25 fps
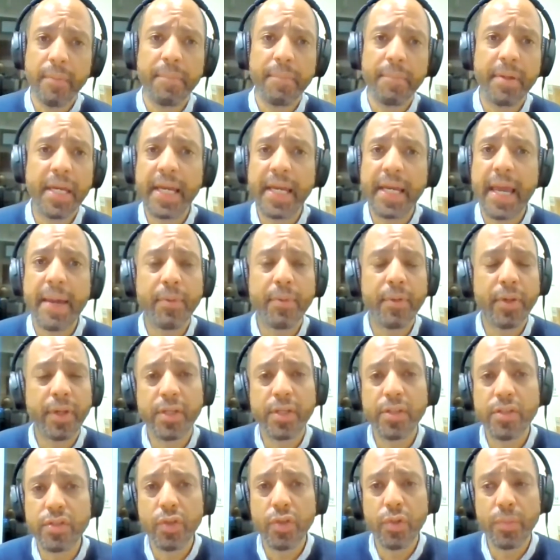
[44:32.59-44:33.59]
Being able to
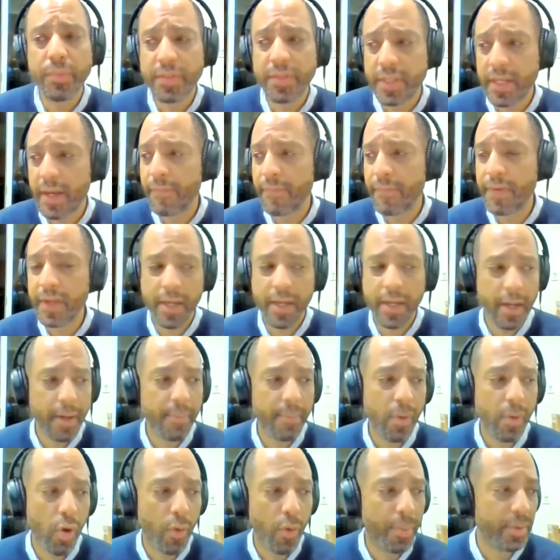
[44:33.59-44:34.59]
consume stuff via a
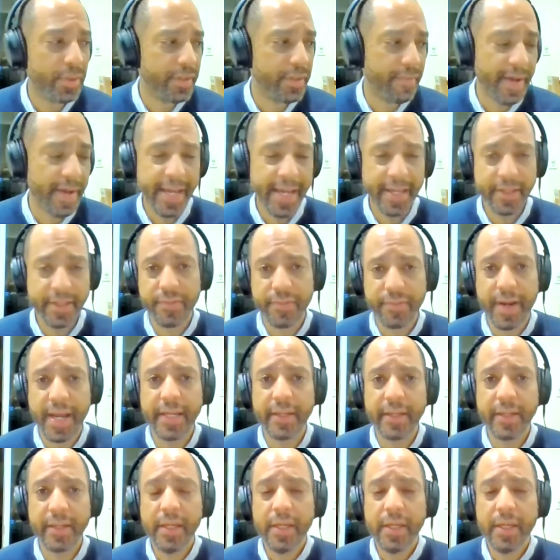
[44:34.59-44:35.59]
mobile device,
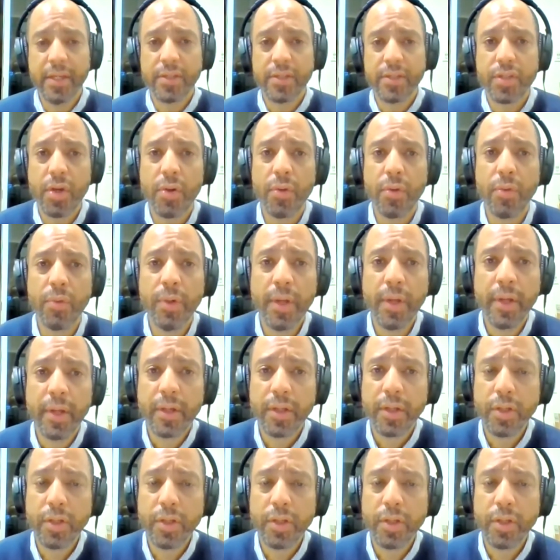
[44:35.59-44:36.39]
right? So,